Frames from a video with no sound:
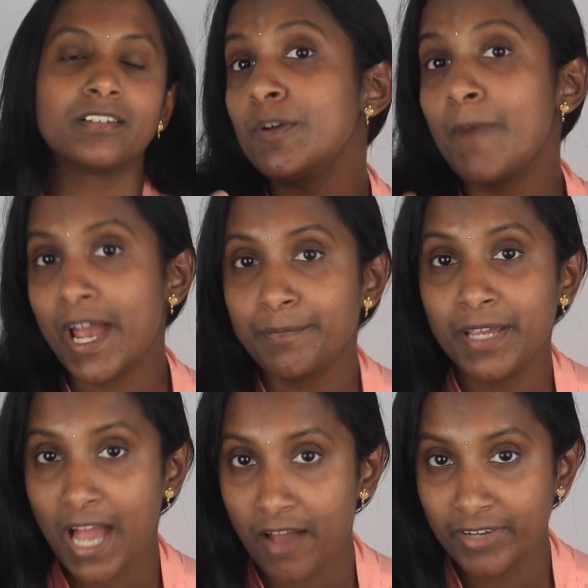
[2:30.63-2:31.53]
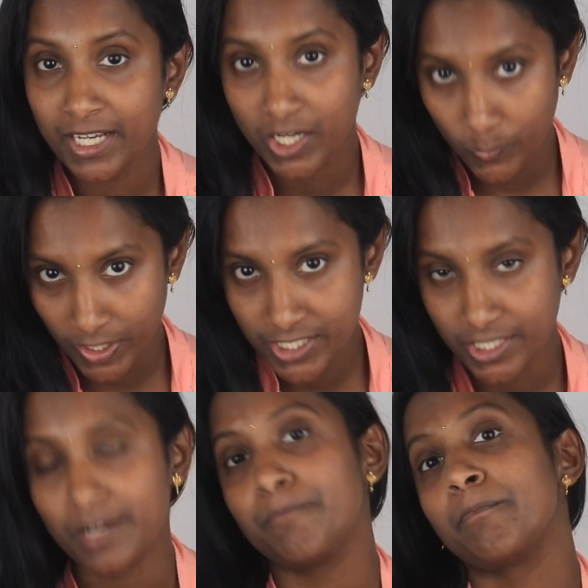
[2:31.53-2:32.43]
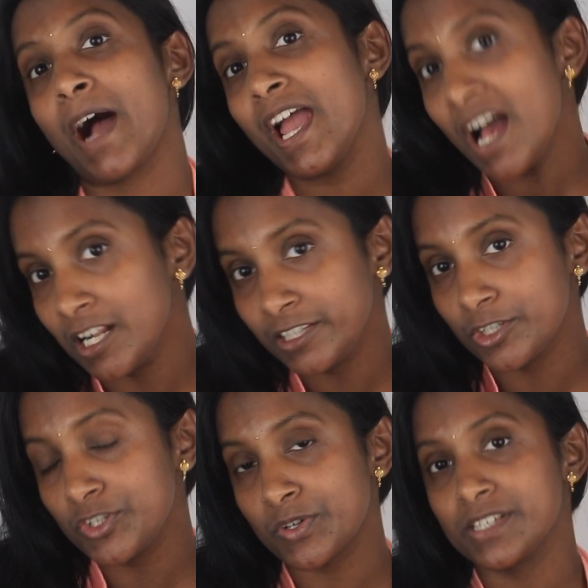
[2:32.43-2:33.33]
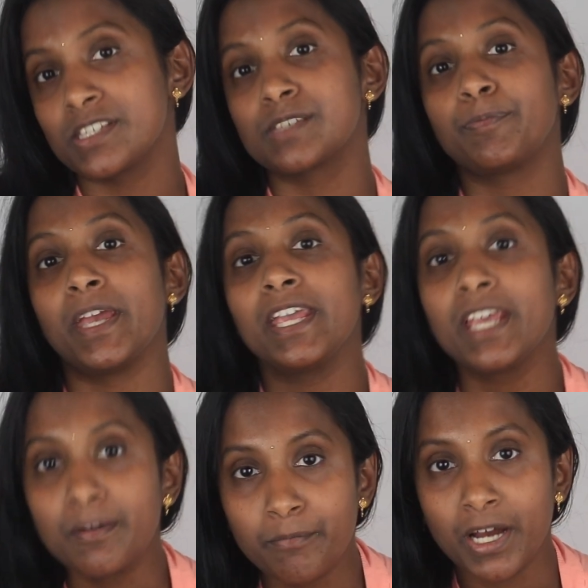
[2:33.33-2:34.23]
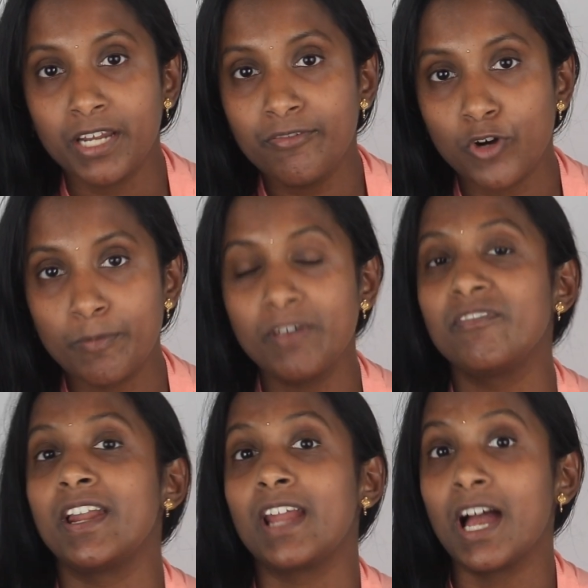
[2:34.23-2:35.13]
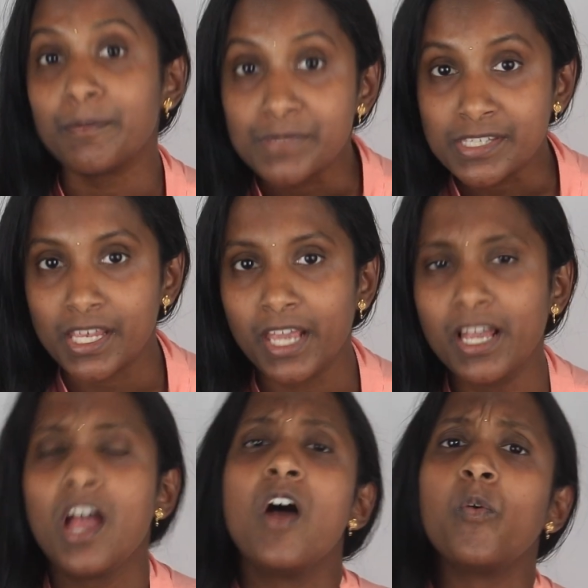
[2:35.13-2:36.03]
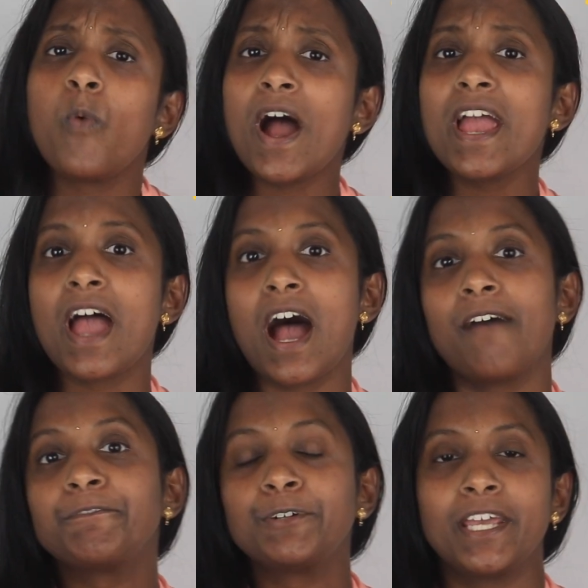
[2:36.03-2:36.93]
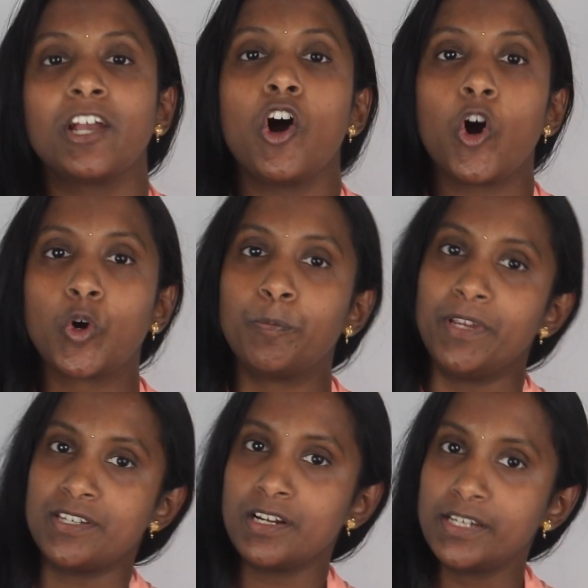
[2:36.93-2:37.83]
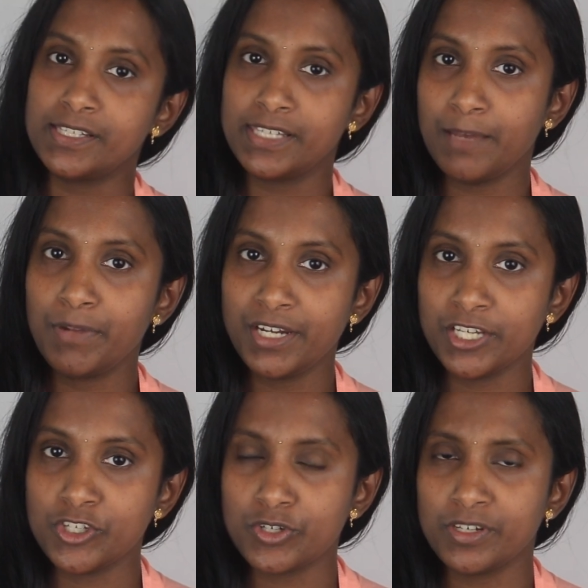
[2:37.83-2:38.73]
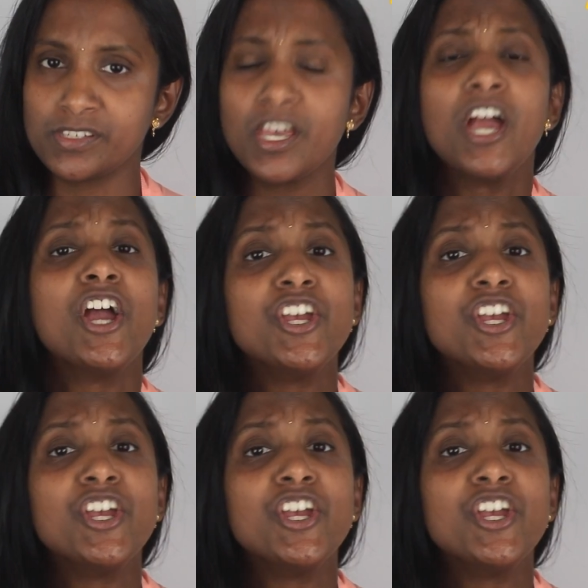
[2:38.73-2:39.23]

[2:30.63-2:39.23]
You might be having a question, my health insurance is paying in money for me when I am sick, why I have to take a occupational disability insurance?